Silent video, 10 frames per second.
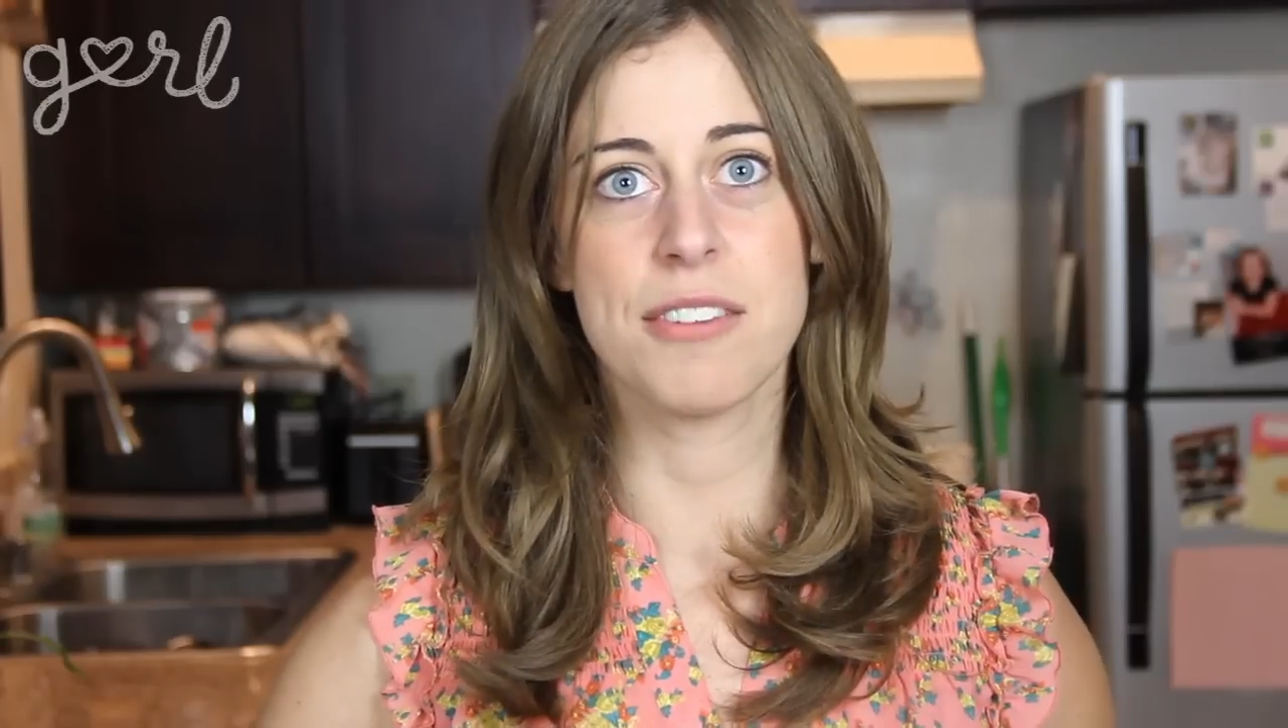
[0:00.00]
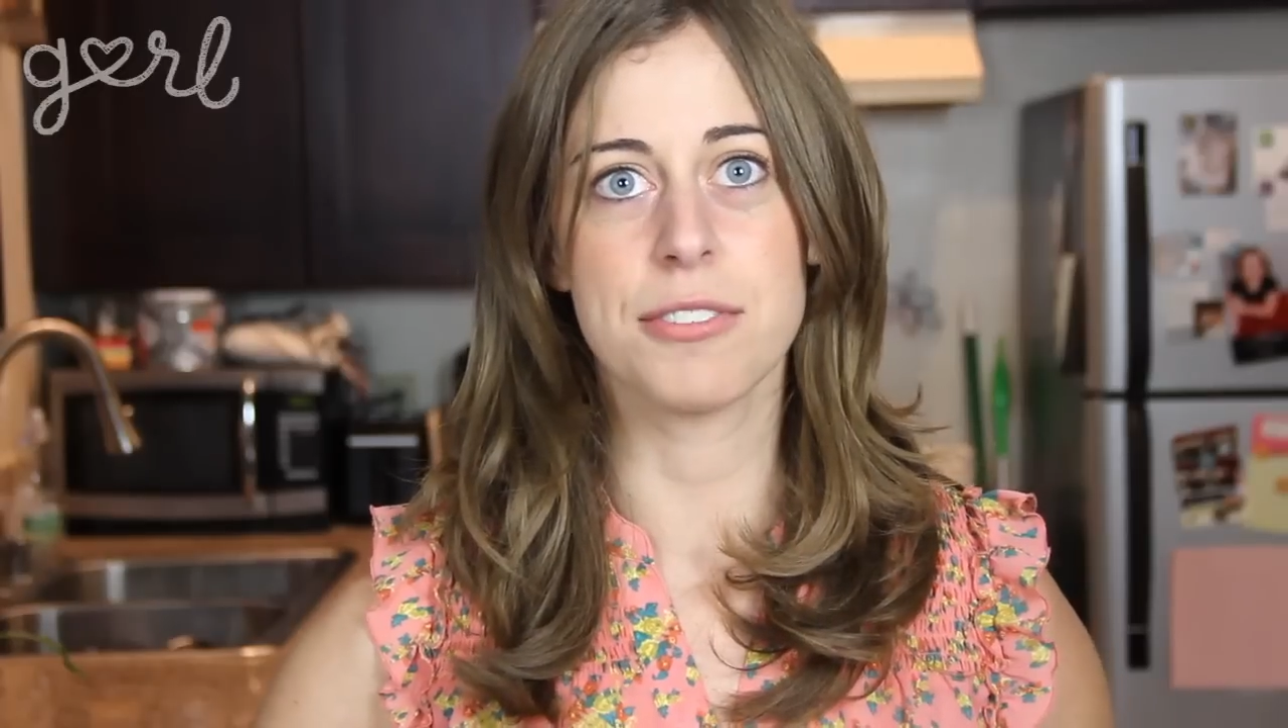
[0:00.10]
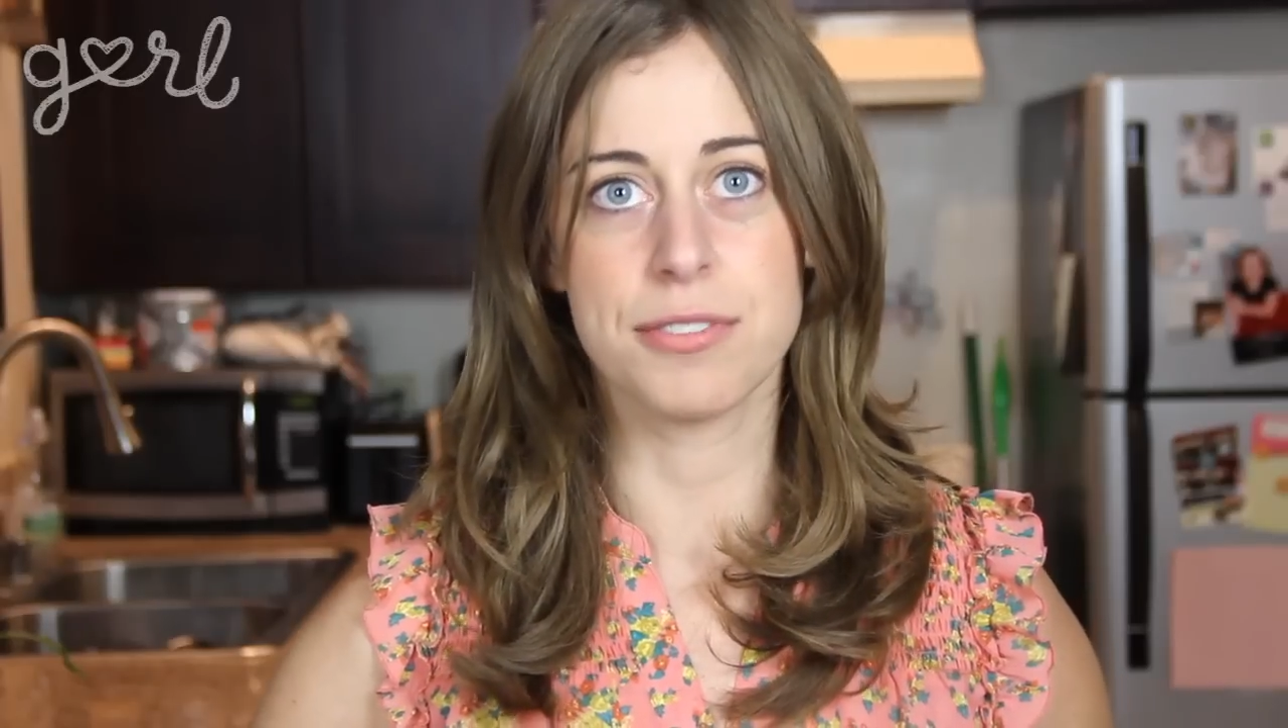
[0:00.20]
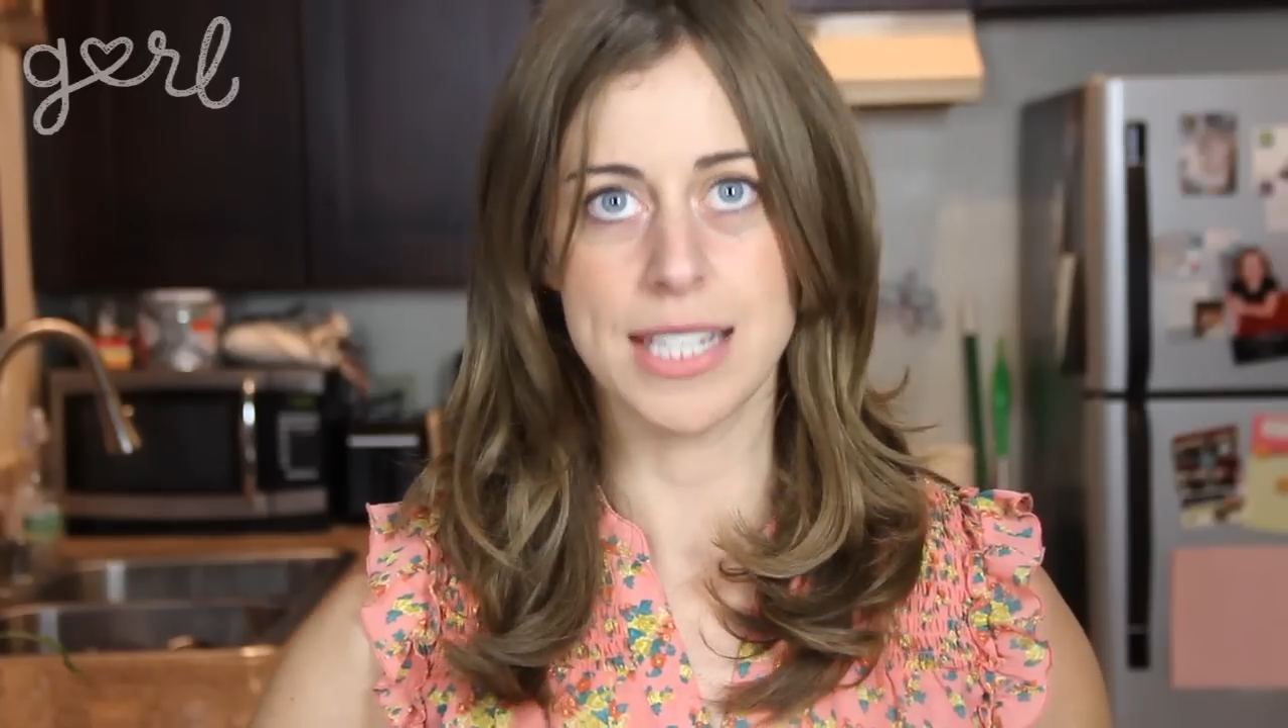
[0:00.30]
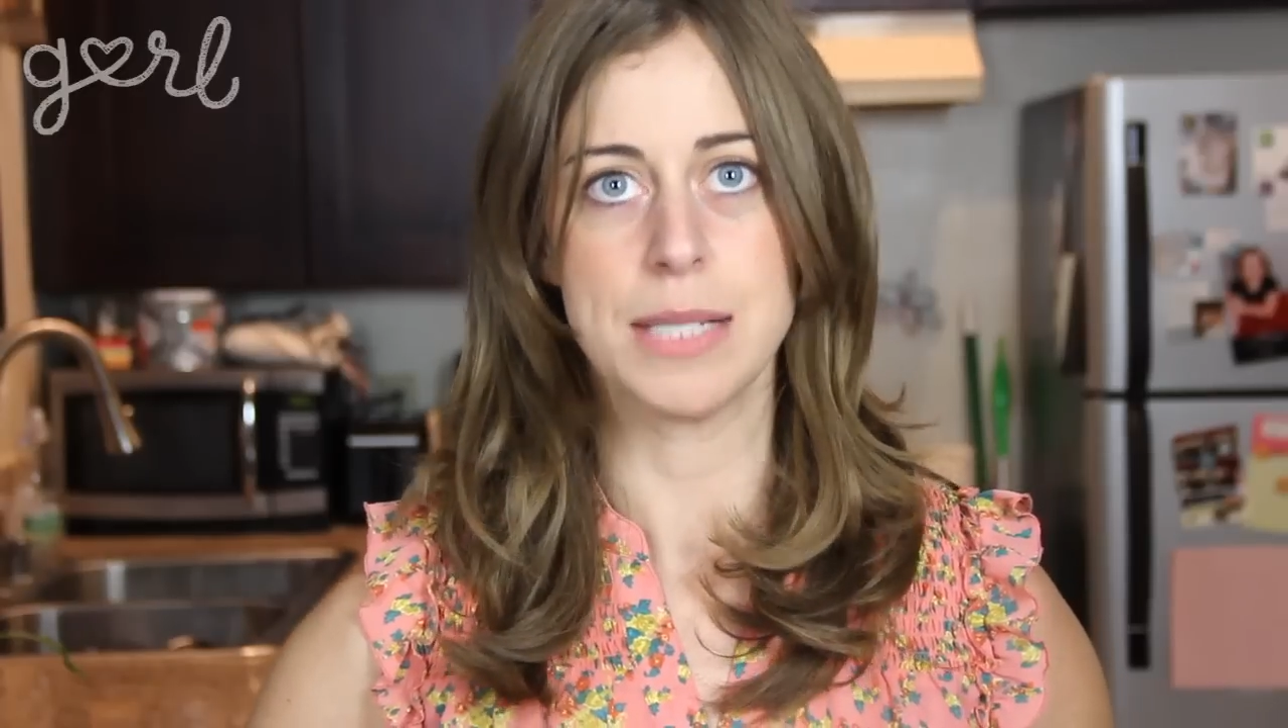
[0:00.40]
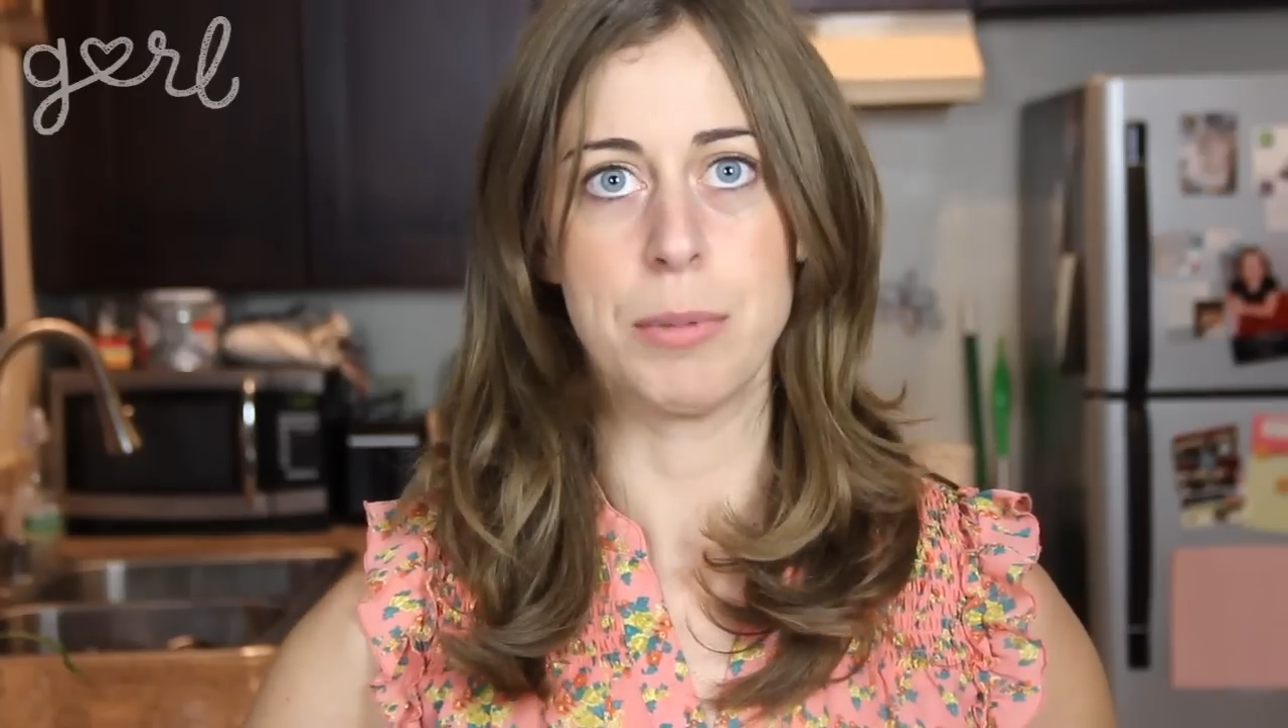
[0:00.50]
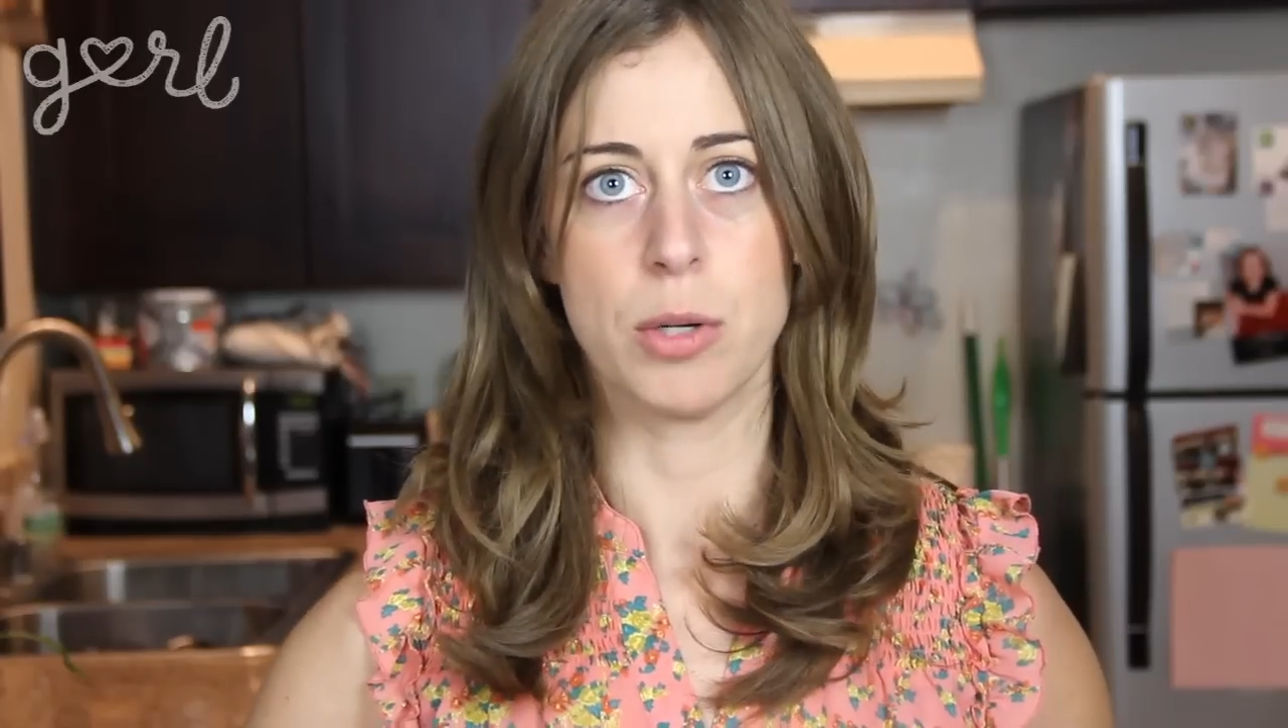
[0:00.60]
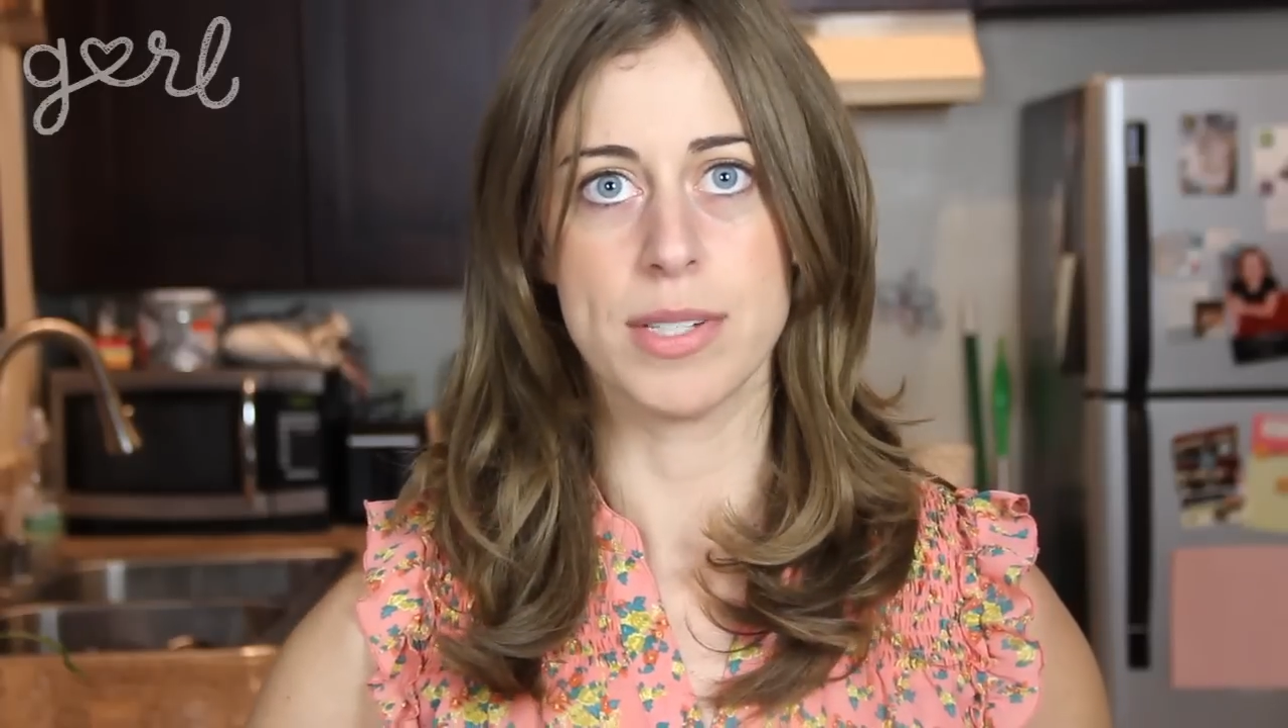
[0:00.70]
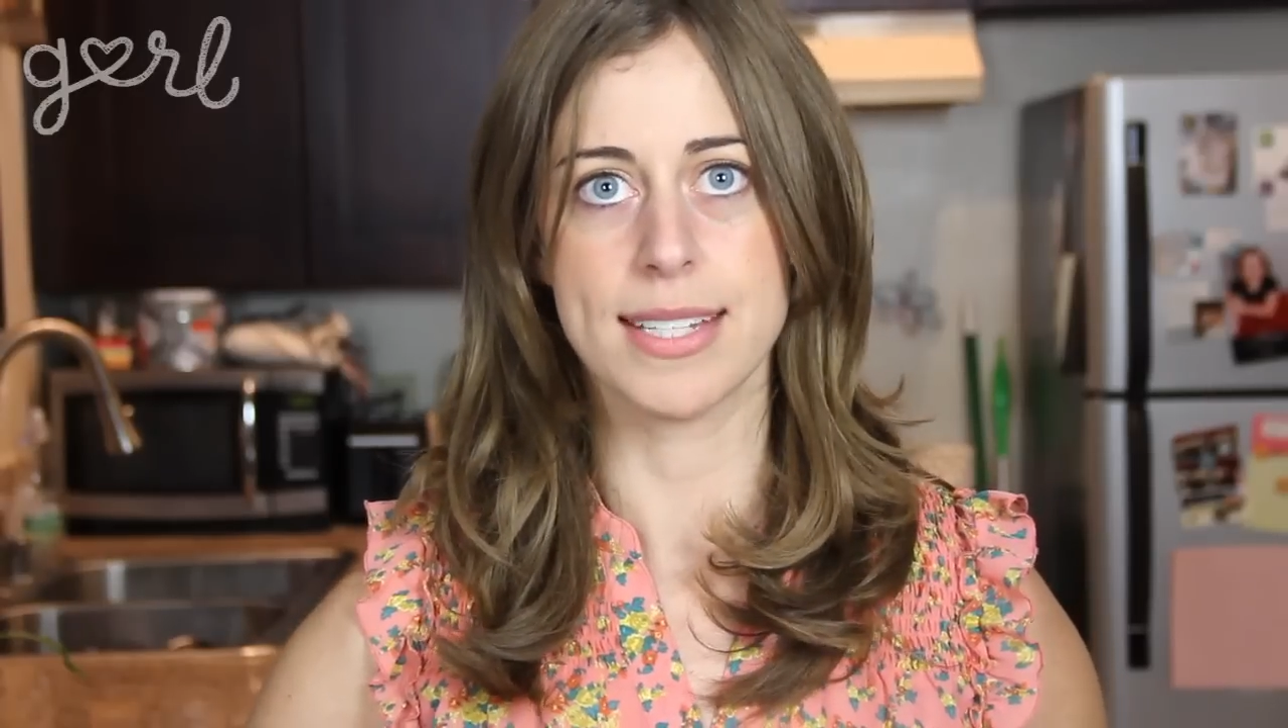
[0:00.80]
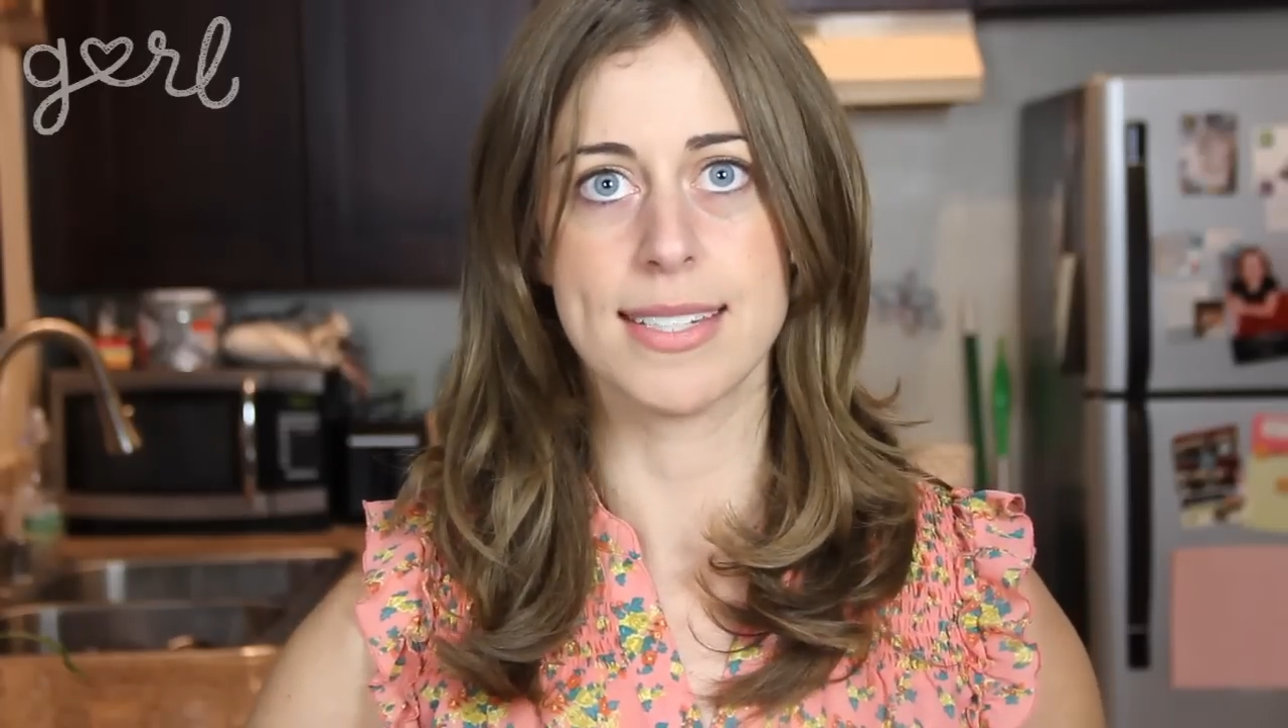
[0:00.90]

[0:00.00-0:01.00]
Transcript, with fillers: off of Facebook was